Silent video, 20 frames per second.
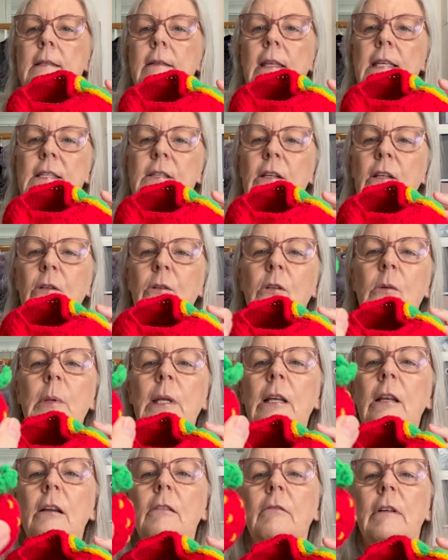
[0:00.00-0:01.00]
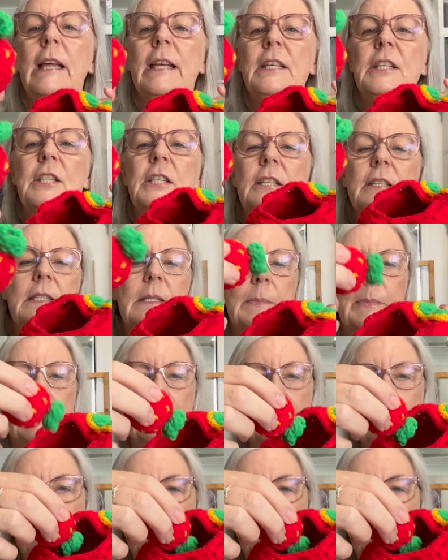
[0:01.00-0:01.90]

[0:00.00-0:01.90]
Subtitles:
They sort of look a bit like radishes, but